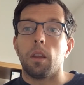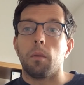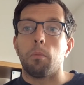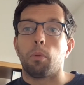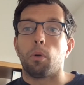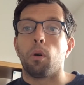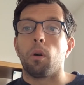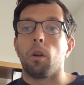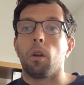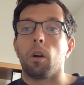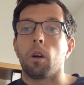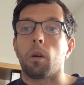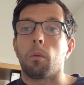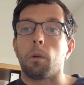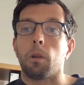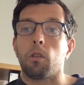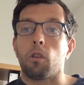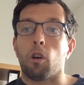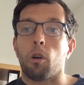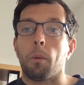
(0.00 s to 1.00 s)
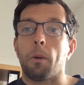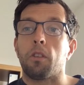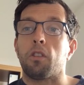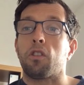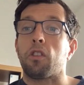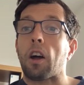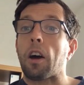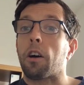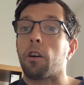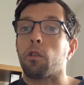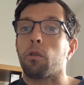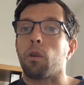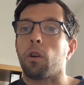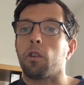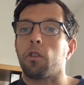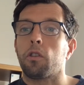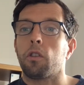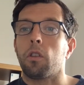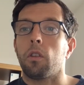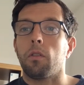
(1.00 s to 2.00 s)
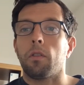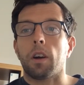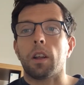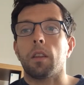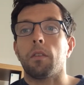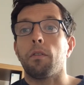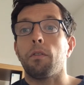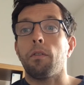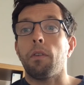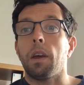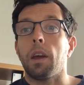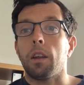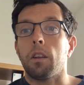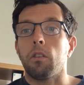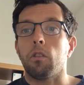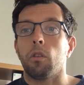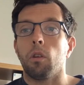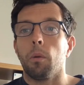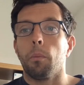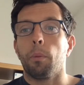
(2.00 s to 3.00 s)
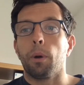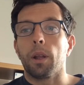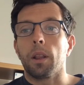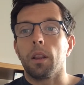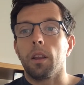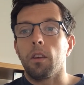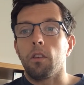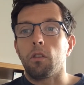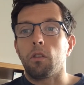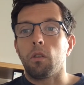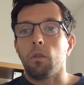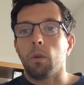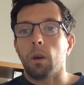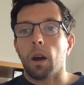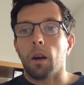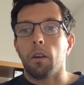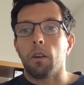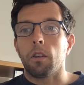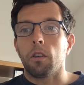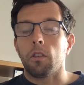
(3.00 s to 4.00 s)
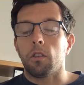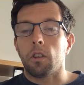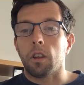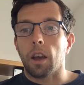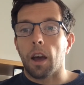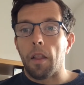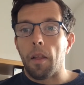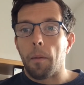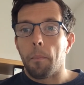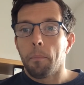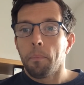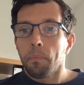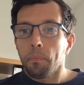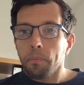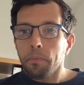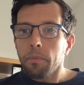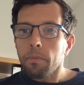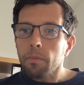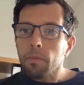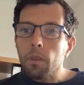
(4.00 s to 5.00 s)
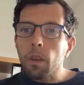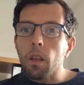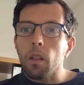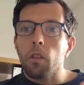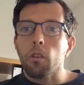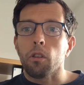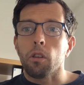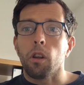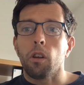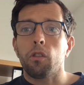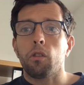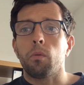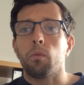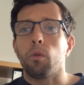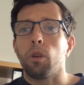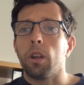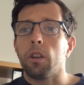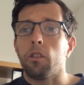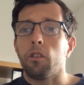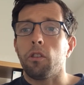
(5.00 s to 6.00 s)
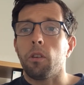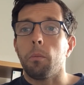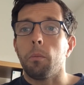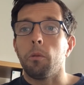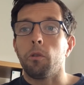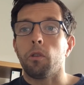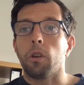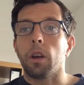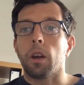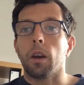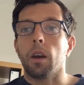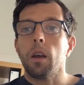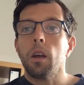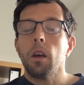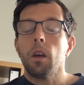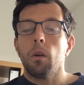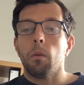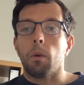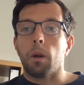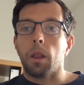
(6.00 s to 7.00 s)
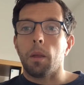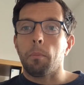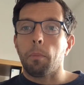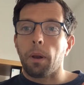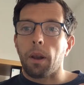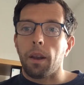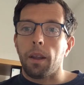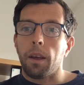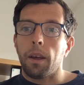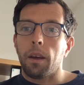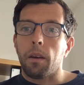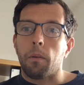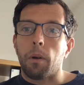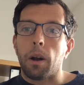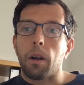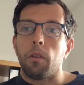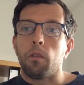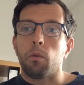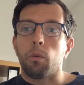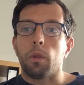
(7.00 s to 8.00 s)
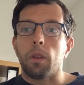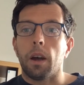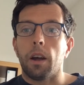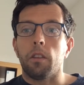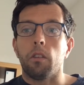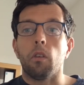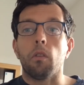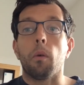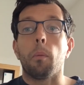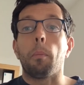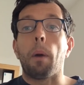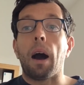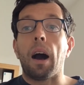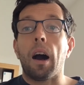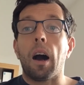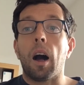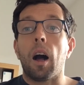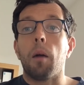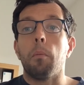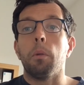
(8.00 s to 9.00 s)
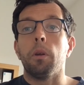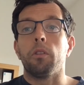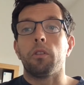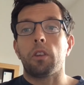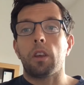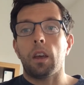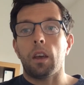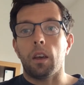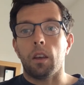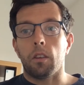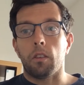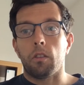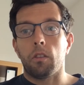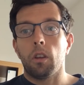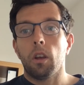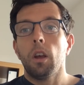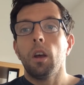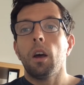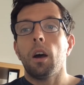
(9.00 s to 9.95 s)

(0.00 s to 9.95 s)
prologue, and we talk about star-crossed, the fact that fate is going to bring these two characters together. There's lots of religious imagery here where they play around with the idea of a palmer's kiss,